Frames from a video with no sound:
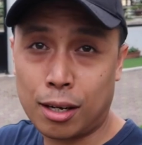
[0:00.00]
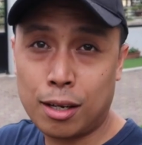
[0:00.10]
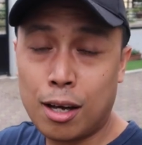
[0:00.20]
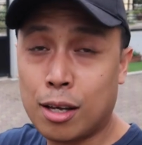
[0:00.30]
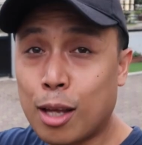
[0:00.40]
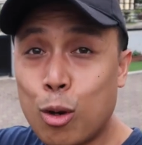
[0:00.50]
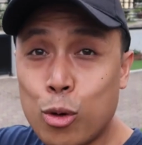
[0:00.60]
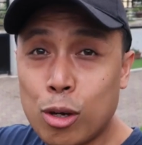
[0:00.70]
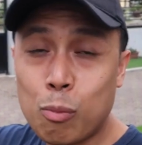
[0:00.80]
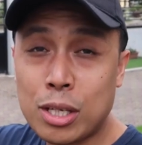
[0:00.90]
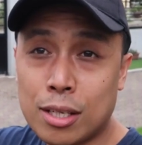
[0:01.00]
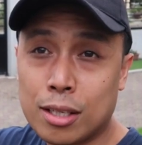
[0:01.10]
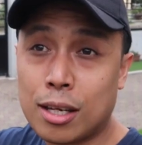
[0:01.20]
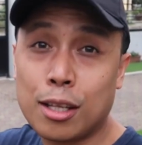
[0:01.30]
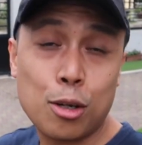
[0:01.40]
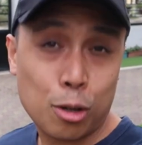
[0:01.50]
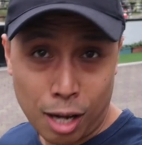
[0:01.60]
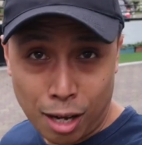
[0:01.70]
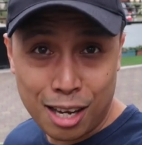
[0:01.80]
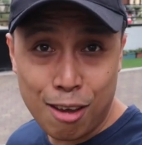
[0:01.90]
ka, nalugi yung business, and then you're
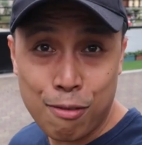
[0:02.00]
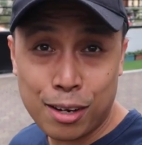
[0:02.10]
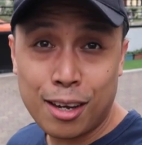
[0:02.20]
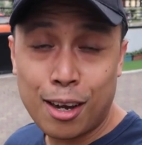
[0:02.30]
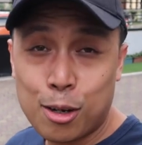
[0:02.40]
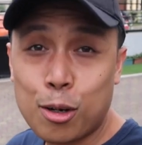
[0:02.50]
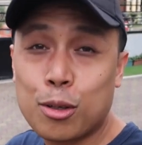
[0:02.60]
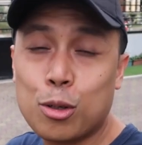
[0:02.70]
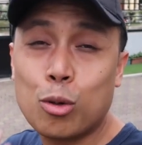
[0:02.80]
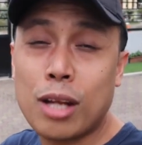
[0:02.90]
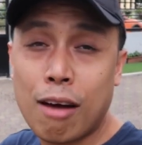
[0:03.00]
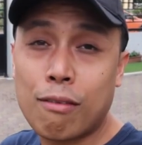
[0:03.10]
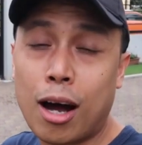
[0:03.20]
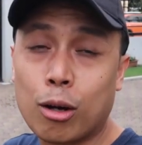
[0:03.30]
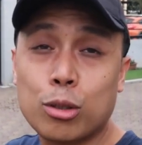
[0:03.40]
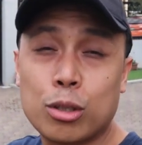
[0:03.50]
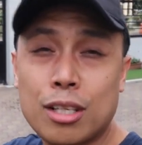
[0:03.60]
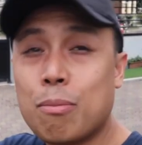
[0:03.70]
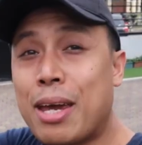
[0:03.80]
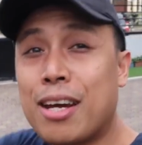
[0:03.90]
not living, you don't have a house, you're
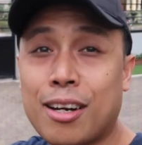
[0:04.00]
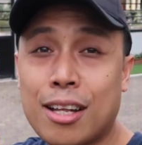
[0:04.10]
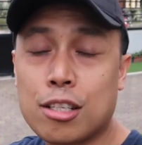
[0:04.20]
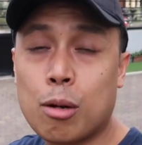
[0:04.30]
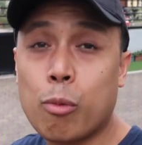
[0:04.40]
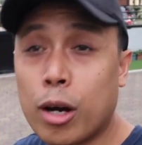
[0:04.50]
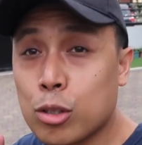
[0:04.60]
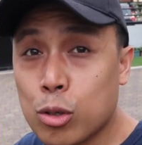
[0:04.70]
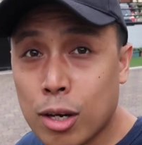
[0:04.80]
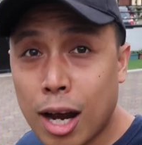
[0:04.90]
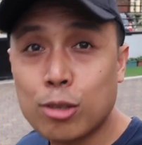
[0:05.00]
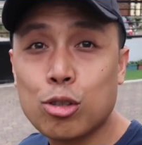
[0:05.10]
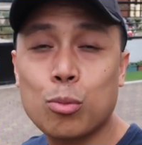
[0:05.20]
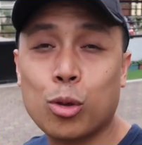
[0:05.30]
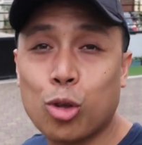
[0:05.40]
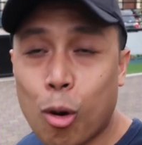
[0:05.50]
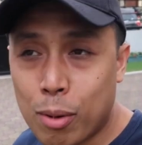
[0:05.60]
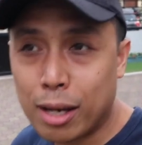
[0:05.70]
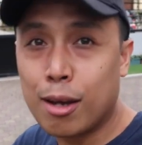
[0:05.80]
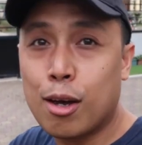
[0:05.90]
still paying rent somewhere, so yung gastos mo
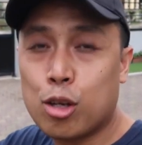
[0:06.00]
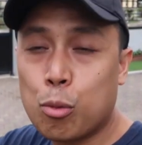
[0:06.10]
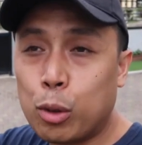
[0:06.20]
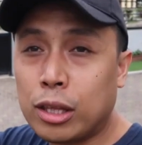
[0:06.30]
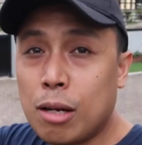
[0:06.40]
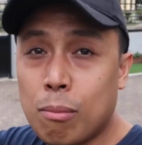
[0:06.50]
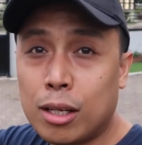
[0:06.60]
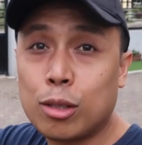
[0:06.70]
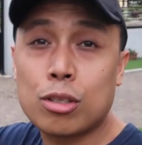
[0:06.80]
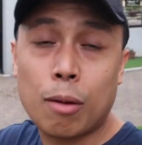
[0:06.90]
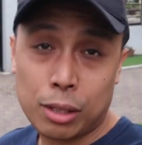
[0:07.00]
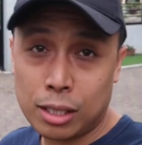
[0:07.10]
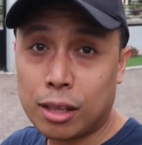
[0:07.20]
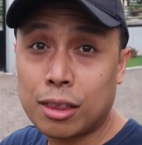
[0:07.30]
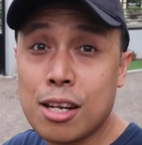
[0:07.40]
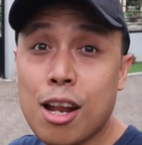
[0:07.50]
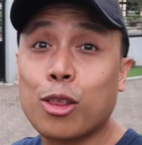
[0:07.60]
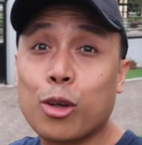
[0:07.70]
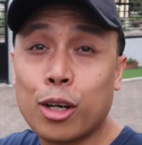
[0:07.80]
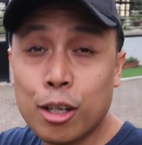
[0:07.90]
doble. You put in money to something that did
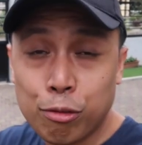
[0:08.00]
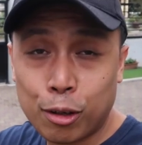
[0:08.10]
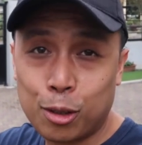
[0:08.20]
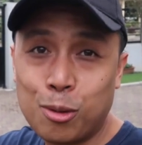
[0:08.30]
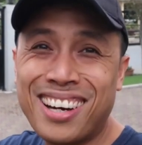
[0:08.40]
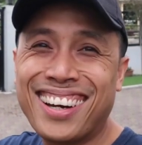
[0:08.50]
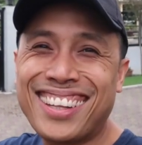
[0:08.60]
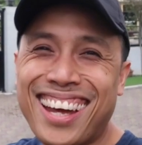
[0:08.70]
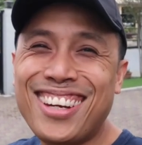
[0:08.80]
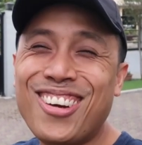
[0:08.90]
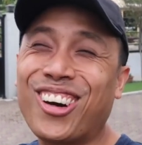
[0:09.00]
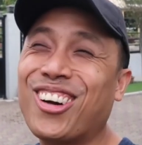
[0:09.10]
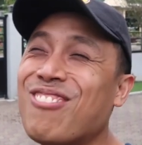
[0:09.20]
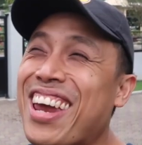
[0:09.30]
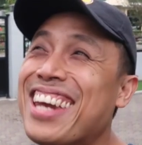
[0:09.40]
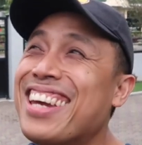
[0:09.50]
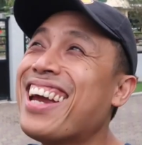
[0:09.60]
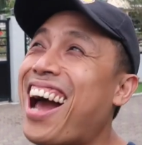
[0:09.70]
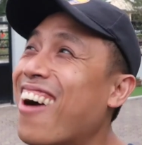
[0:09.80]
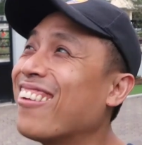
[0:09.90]
not earn for you, then you're
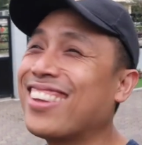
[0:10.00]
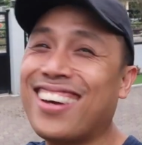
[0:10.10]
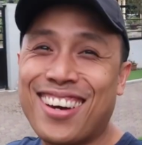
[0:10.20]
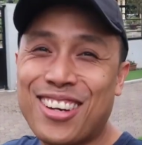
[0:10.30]
paying out